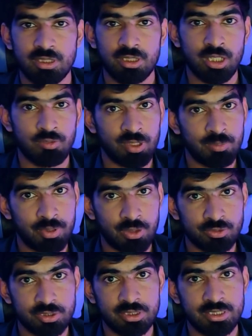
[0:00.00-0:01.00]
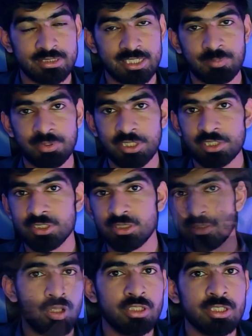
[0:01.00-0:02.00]
Now, web browser is an application.
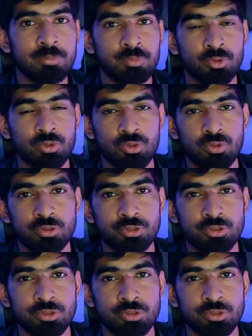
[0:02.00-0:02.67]
All the protocols